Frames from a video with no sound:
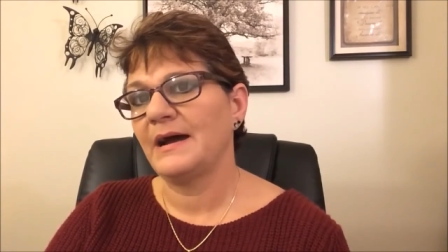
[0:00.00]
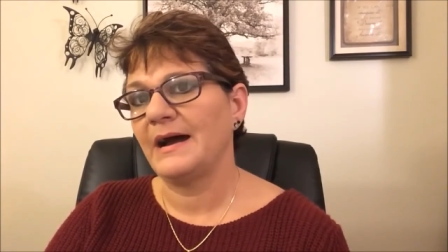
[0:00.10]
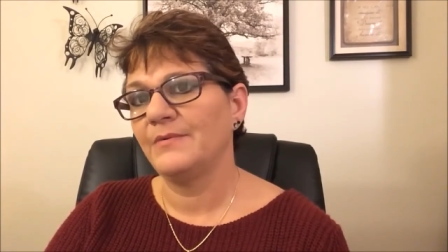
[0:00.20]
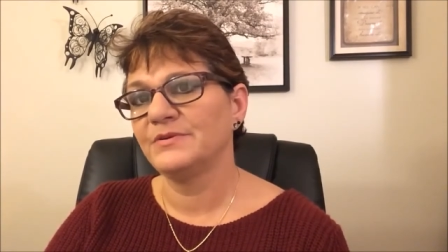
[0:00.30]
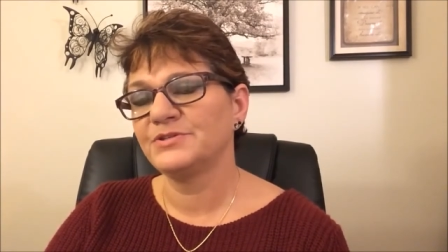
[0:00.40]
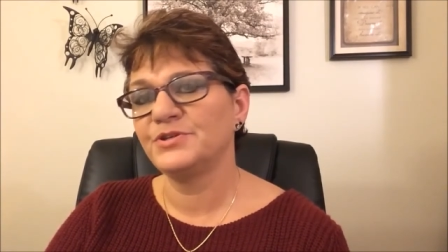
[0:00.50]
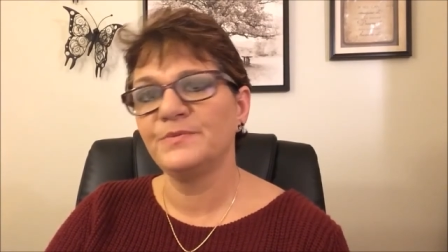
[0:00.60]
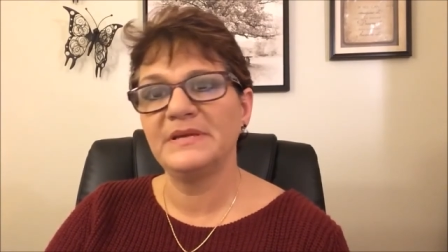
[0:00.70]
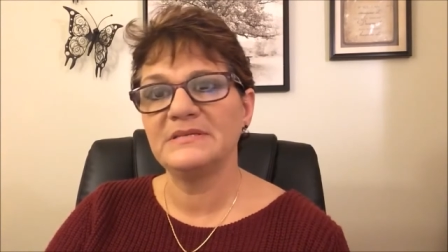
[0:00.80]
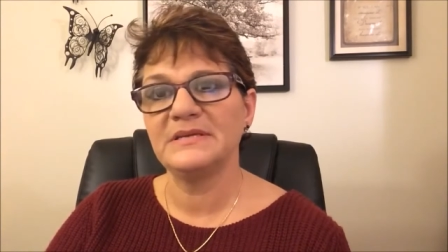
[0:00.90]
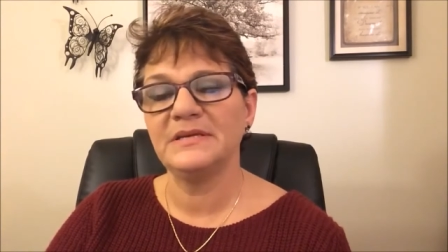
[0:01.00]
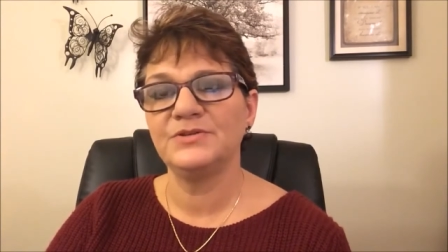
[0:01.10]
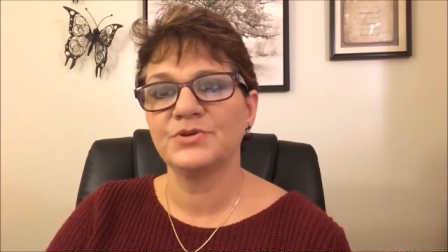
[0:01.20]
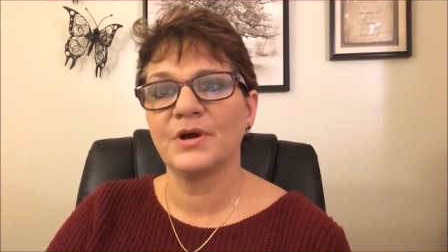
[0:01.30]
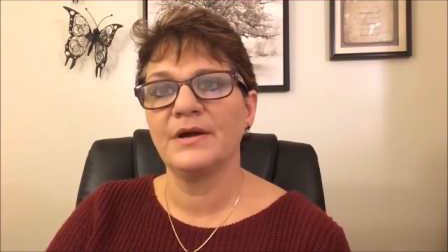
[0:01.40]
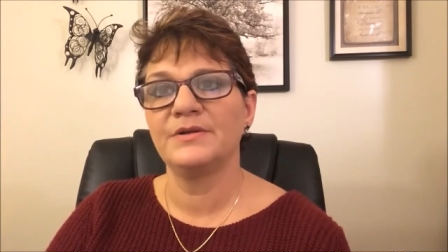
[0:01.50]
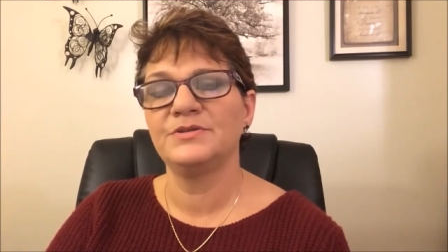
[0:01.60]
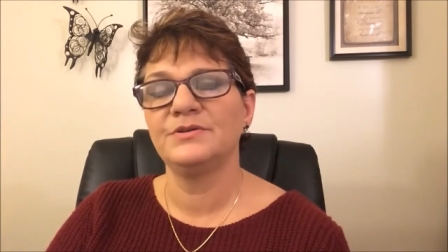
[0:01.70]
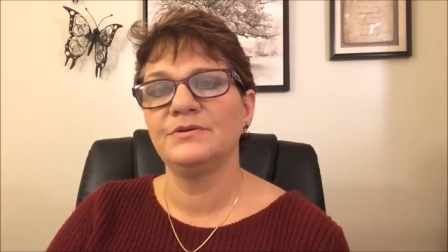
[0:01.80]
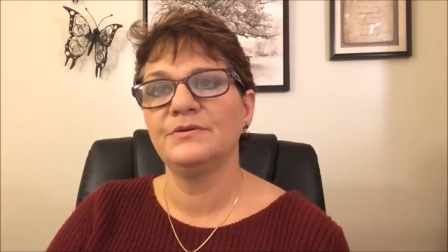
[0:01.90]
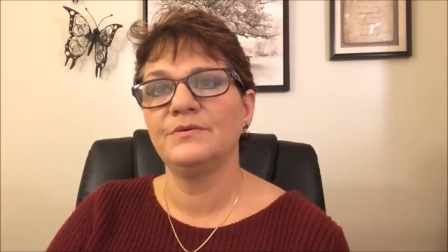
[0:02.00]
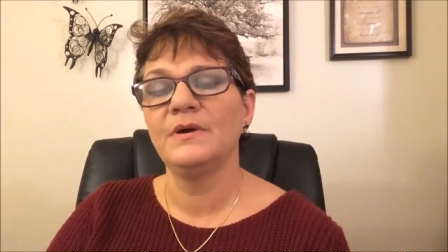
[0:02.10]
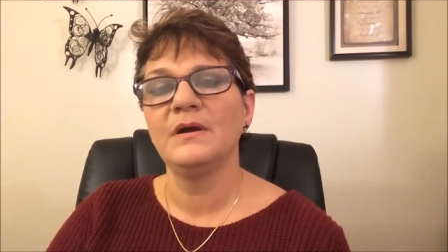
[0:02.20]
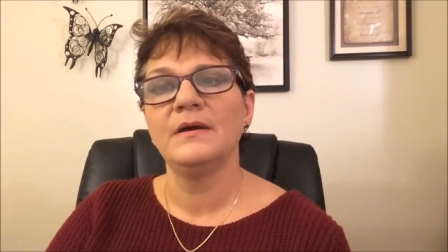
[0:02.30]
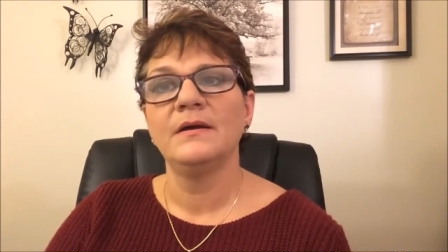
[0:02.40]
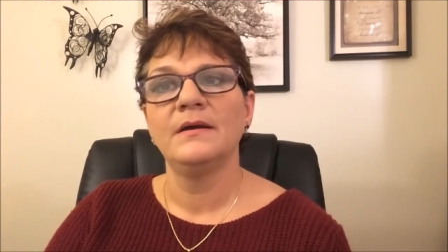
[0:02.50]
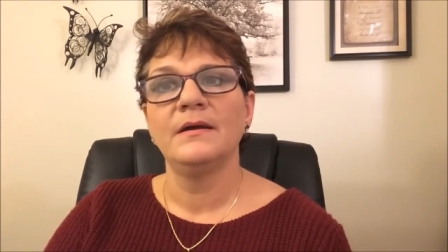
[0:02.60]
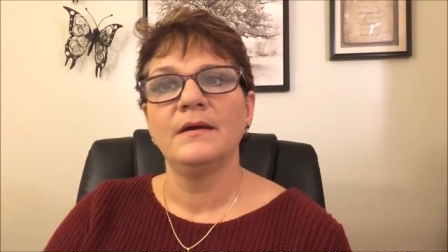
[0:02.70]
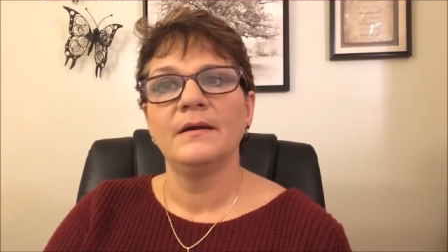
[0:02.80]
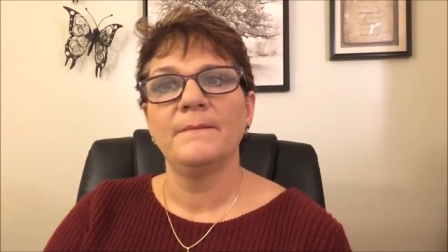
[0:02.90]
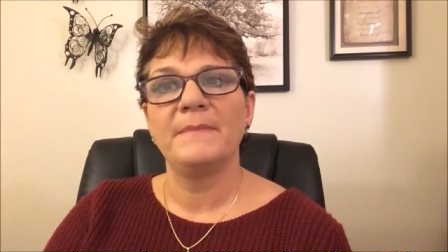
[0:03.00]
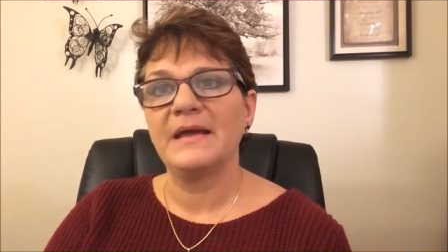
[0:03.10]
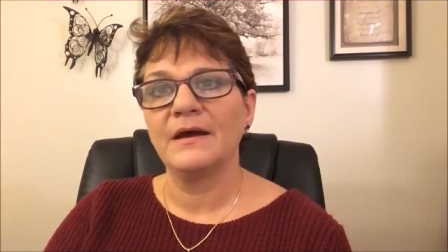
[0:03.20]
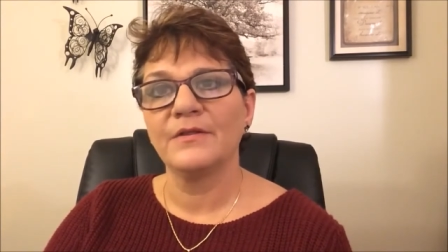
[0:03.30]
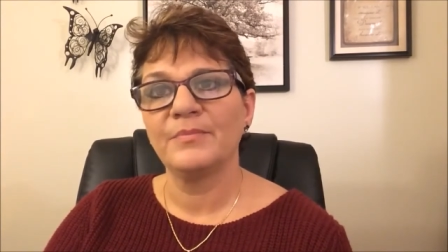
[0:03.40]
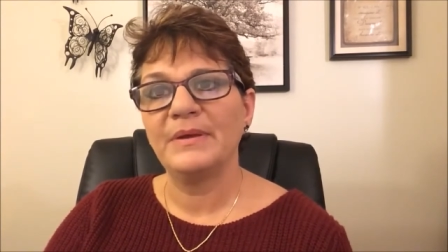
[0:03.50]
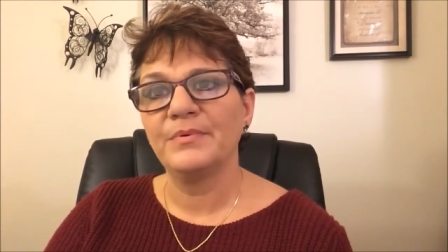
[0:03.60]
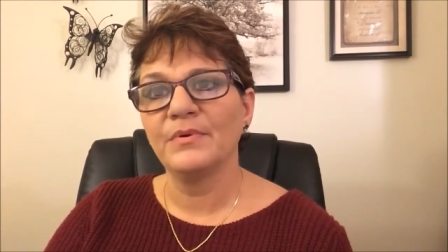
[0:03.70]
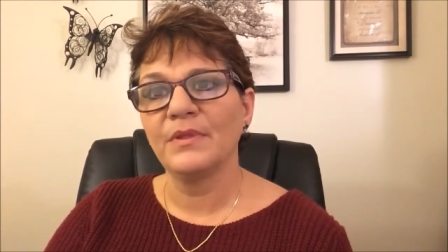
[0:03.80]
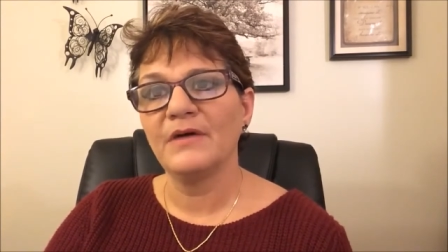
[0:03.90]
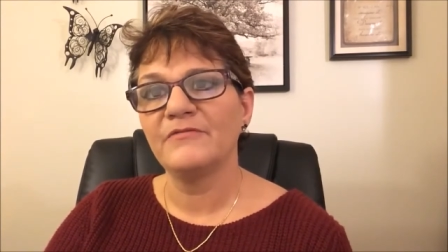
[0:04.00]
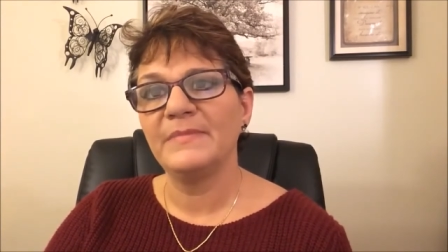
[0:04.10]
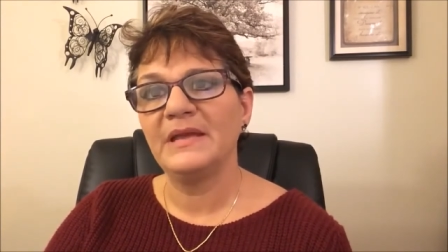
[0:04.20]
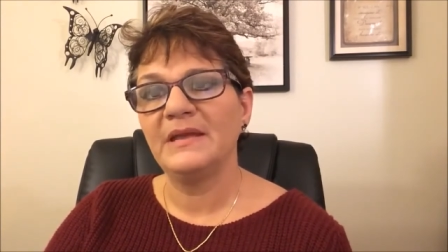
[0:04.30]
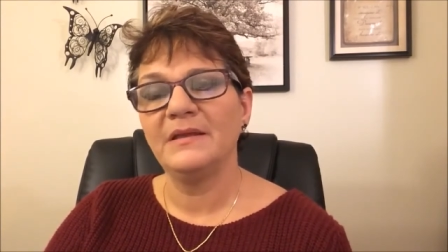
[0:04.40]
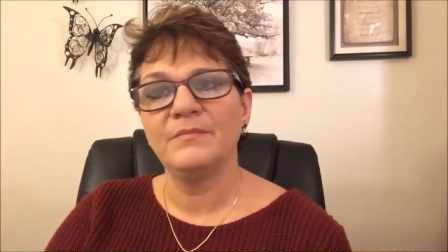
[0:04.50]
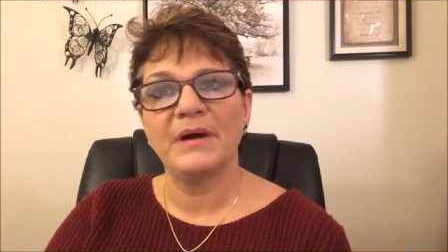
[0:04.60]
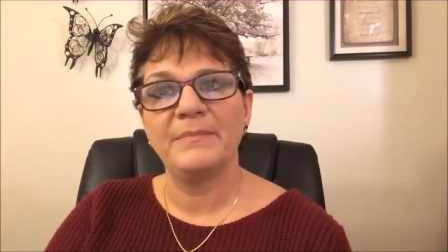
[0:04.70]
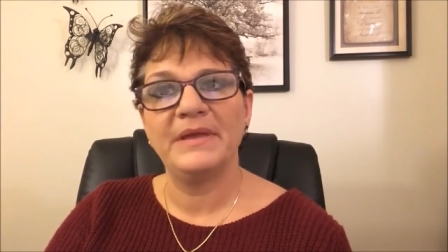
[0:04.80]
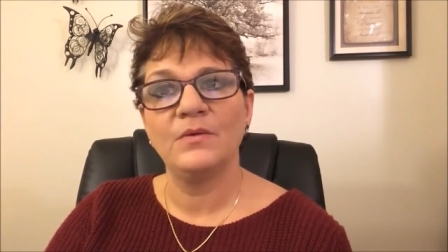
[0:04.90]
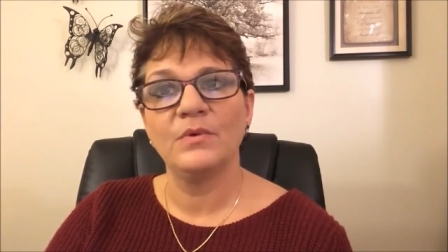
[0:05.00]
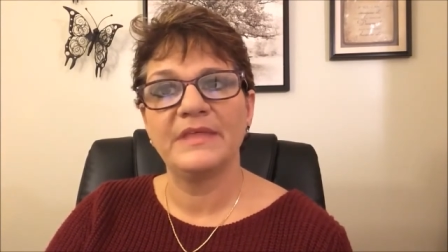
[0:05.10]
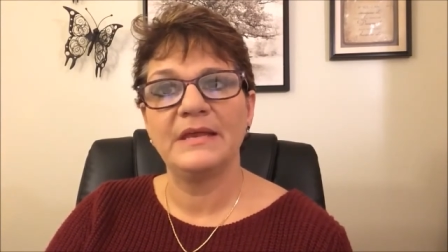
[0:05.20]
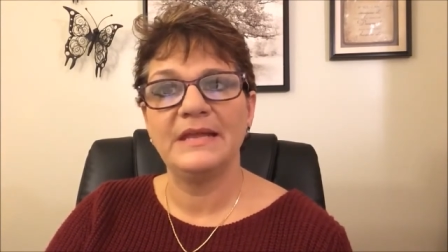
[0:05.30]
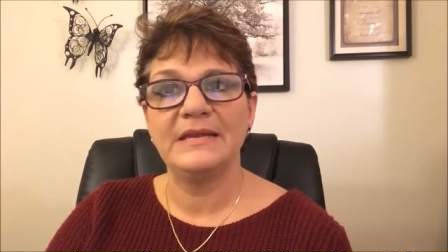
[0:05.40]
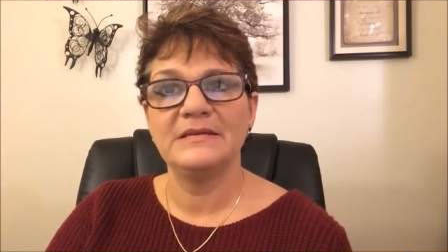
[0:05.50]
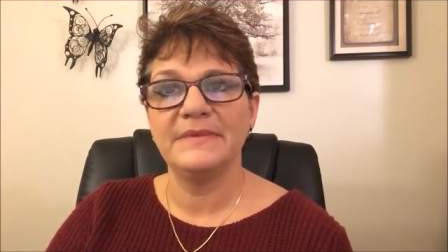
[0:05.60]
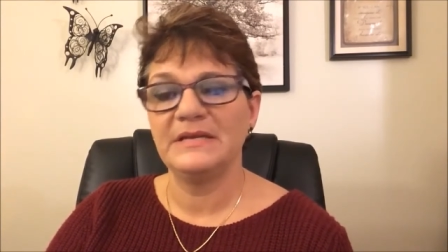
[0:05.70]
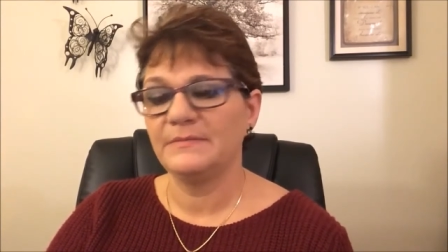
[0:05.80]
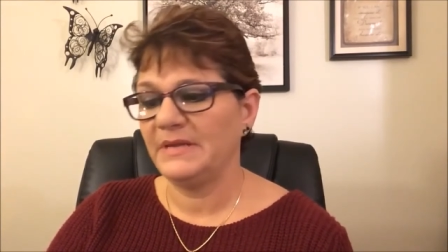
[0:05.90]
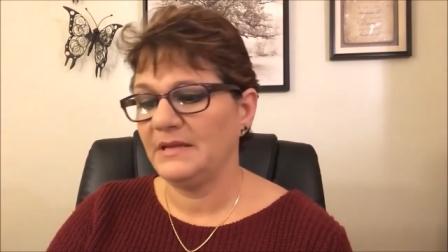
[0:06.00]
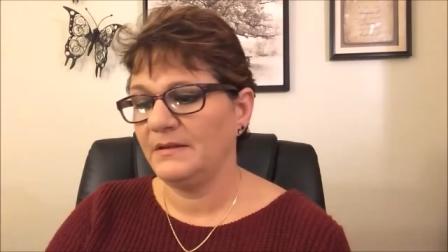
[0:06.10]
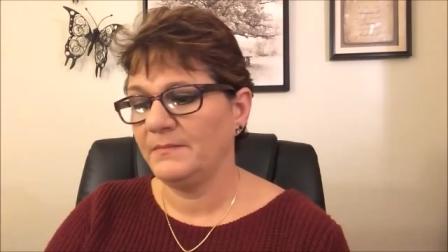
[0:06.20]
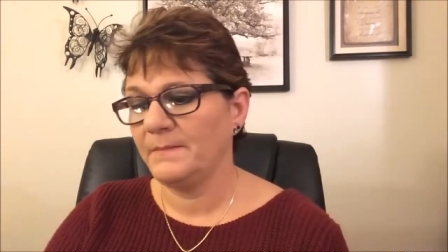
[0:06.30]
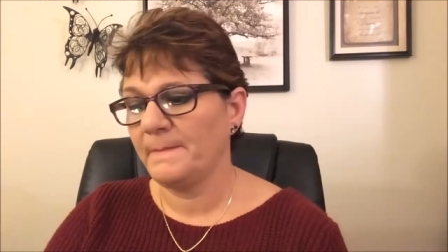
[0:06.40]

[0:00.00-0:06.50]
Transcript: I was too busy trying to make other people love me by being what they needed me to be.